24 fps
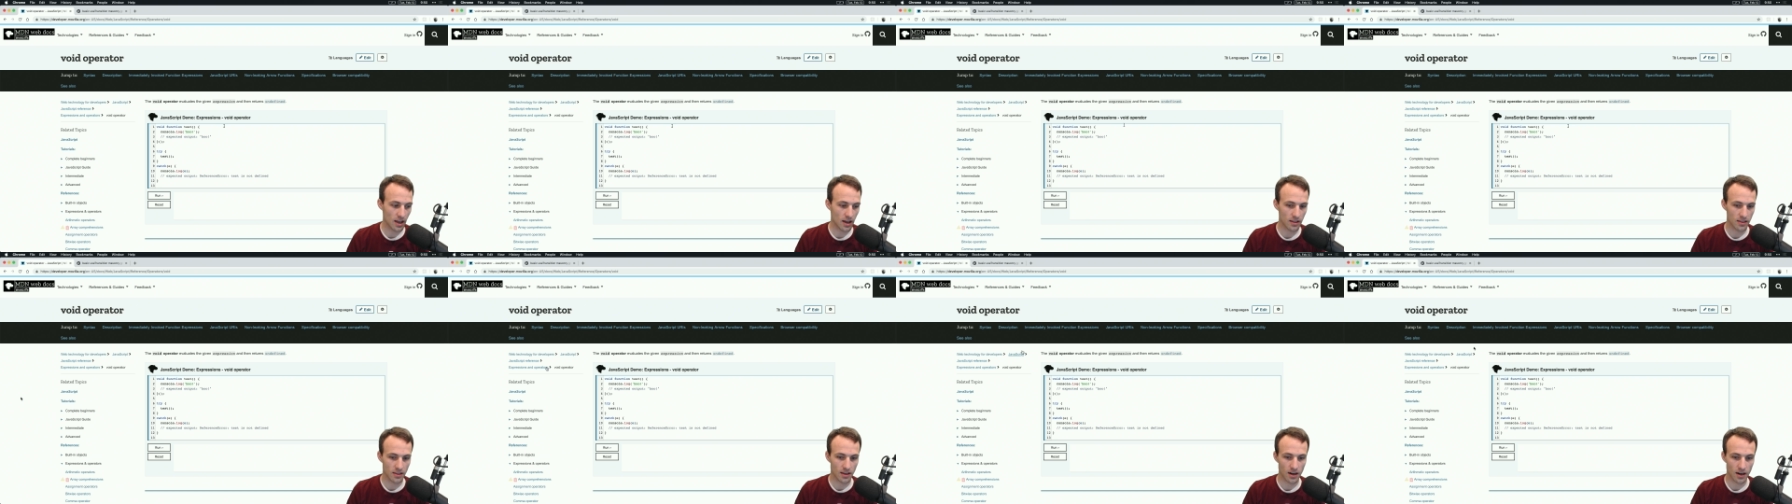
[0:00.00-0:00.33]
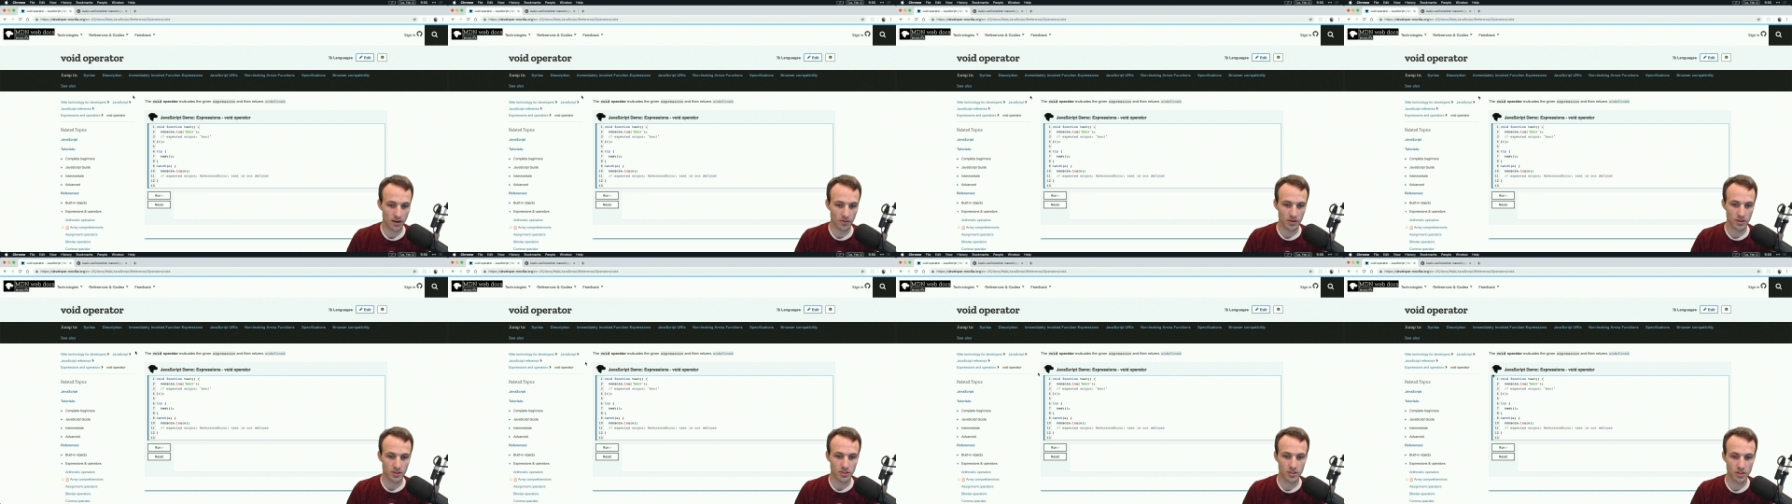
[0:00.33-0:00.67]
I thought I
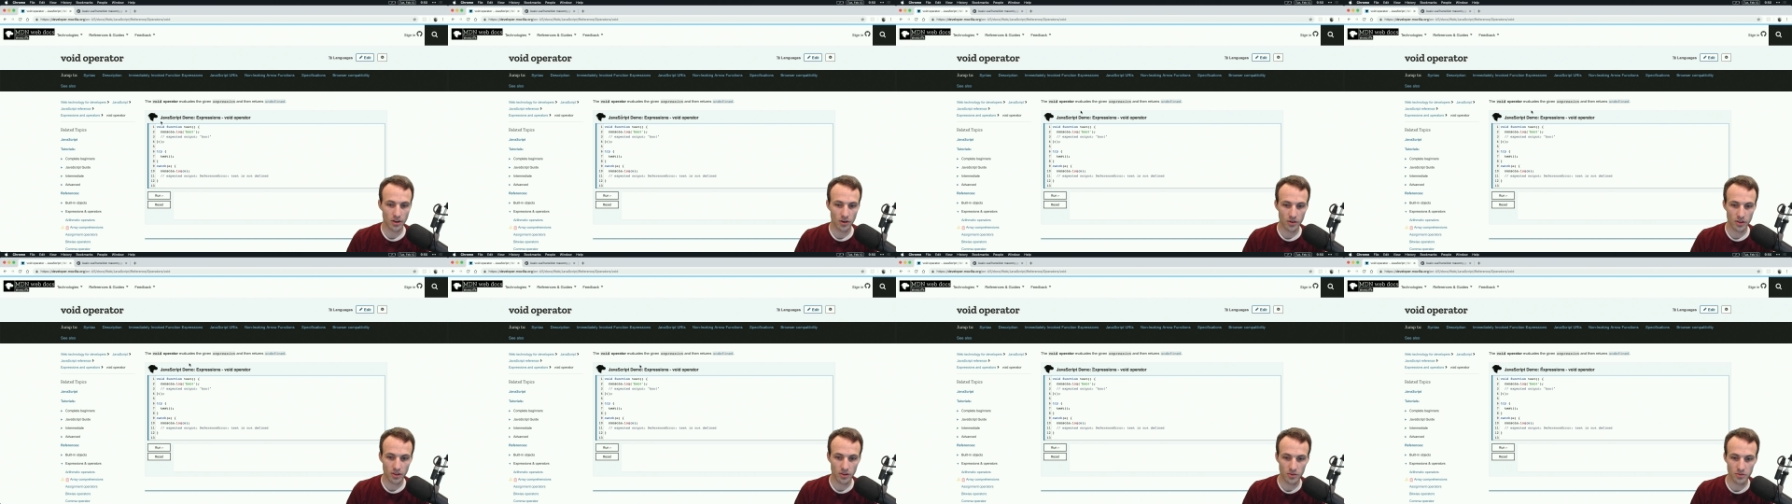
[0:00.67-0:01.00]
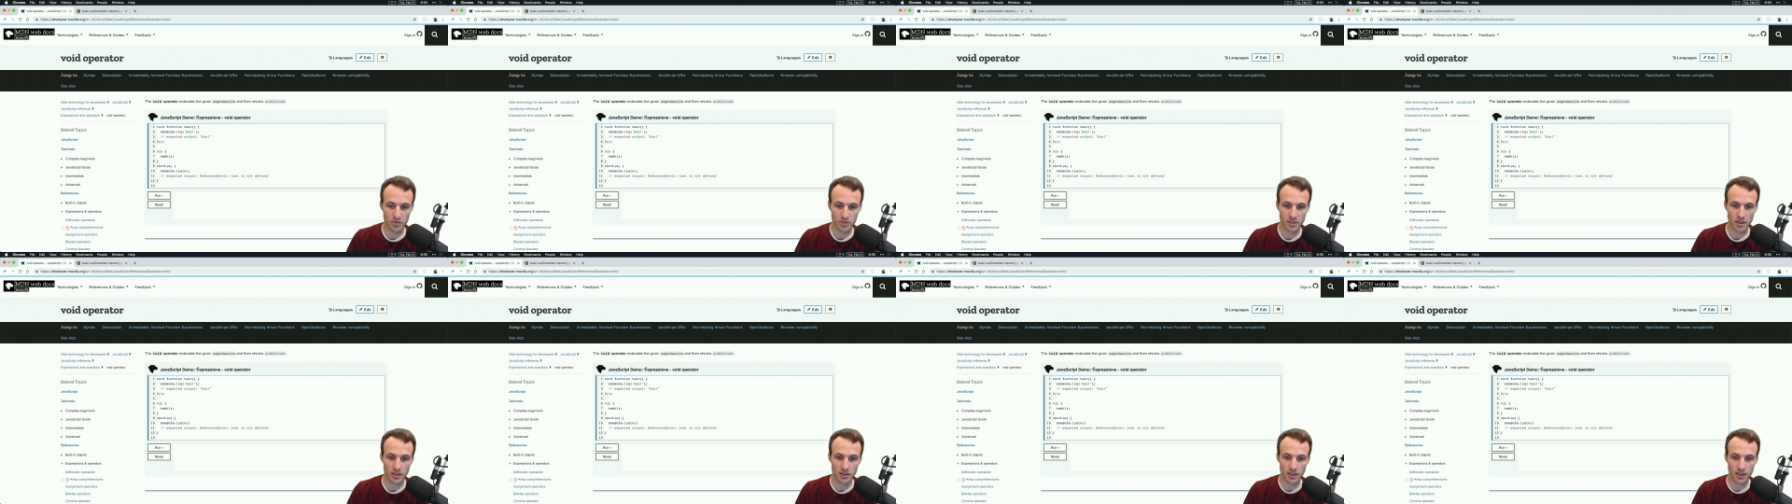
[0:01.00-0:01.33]
would show you
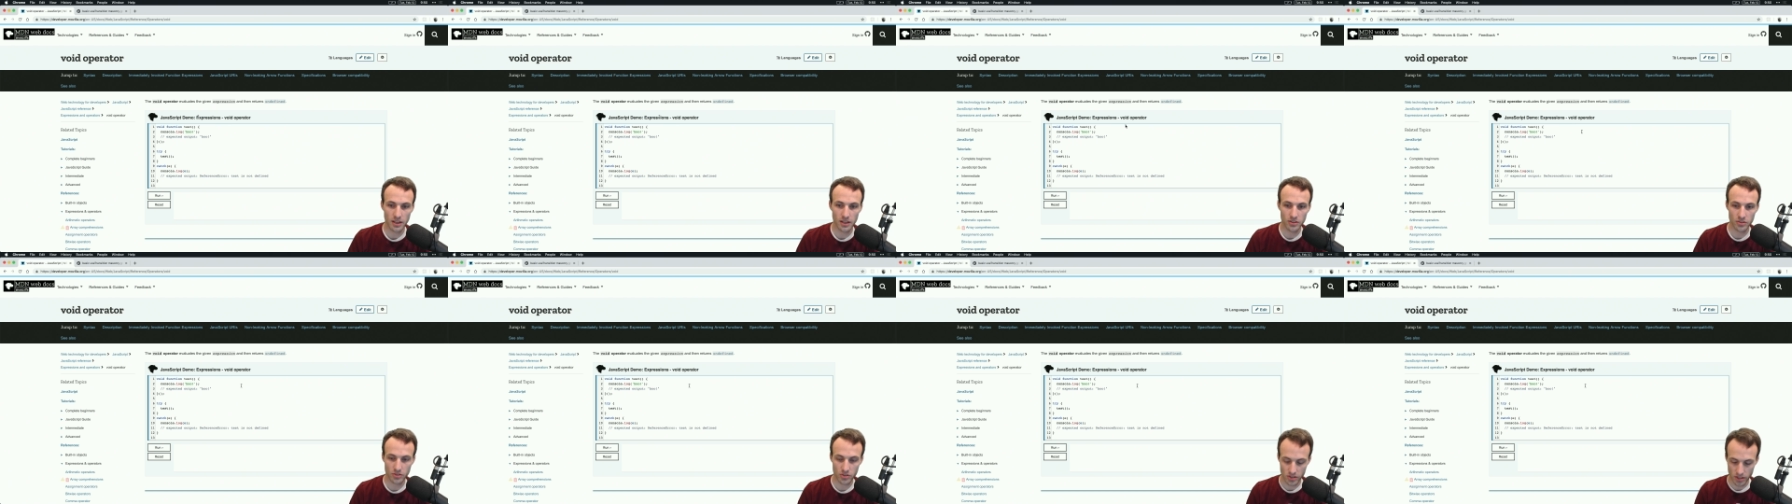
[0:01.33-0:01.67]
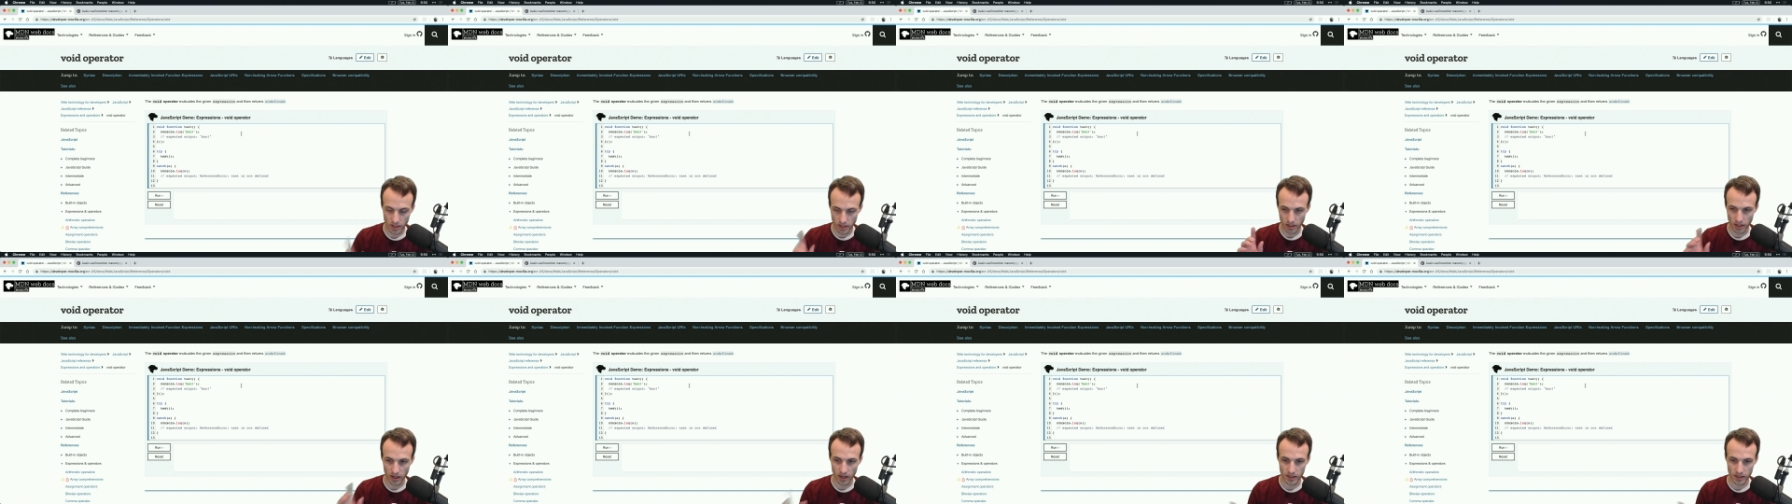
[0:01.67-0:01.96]
something interesting that